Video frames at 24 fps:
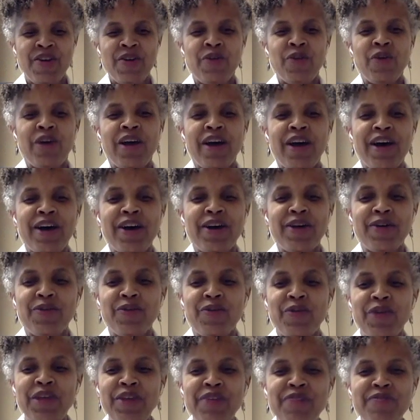
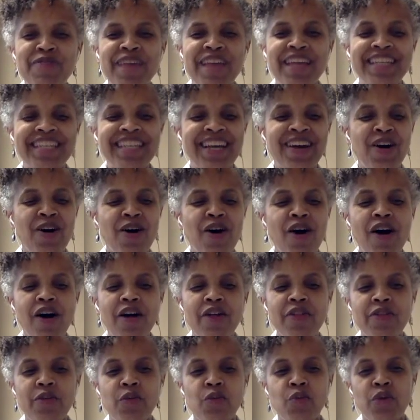reinvent all
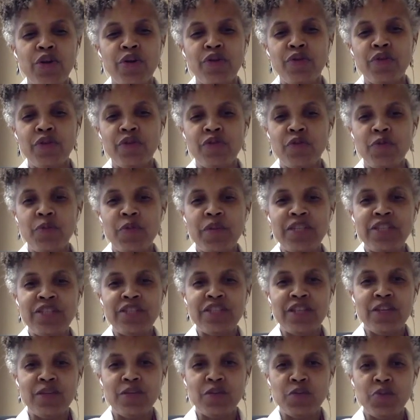the wonderful information
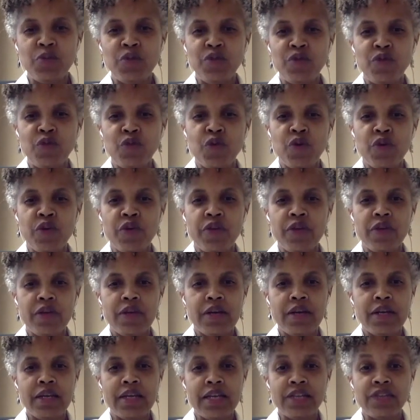that was put forth
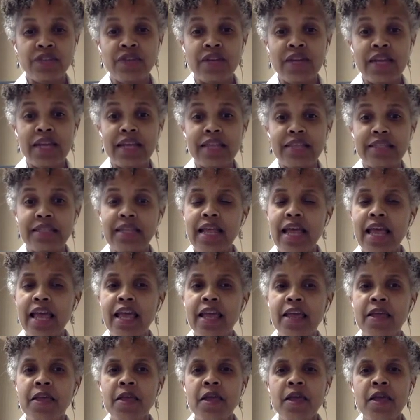yesterday and
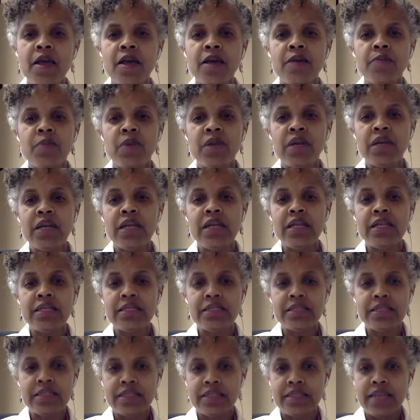today, but
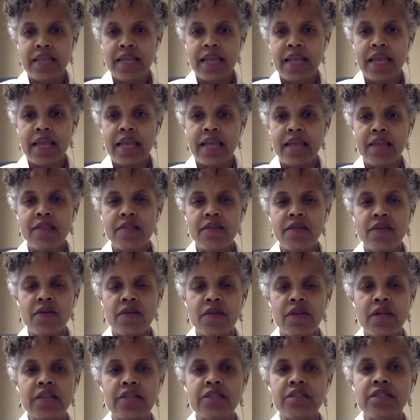needless to say, there are
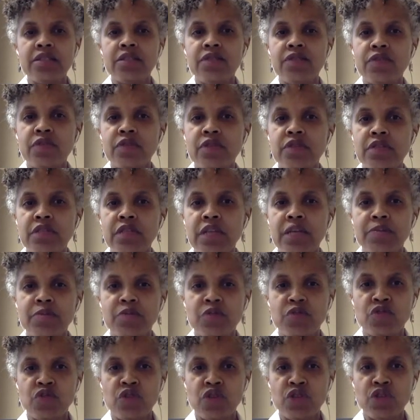lots of different types of
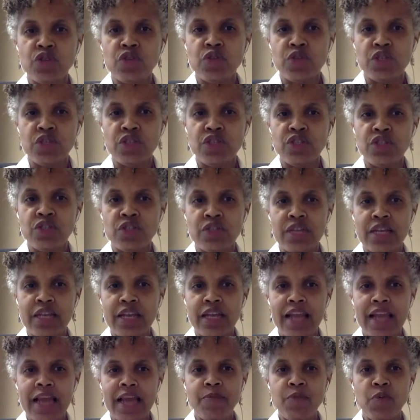structural issues that can
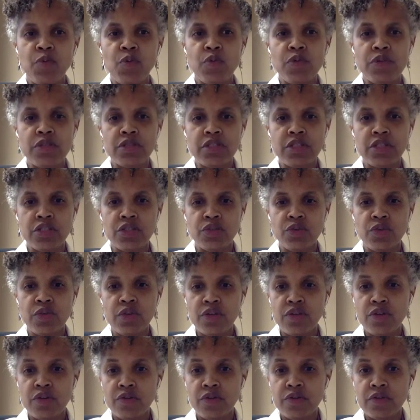happen with the central
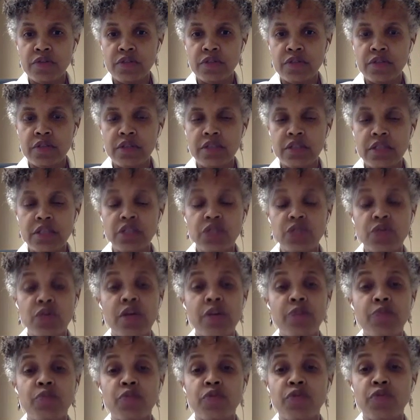
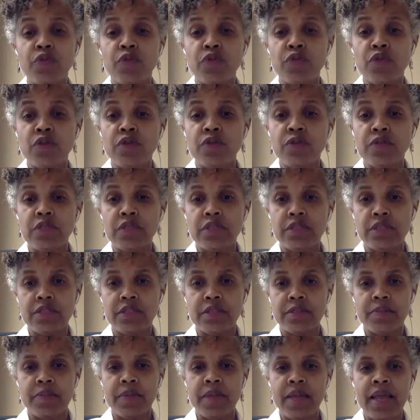and peripheral nervous
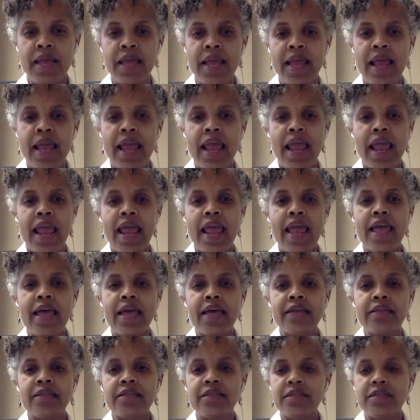system. And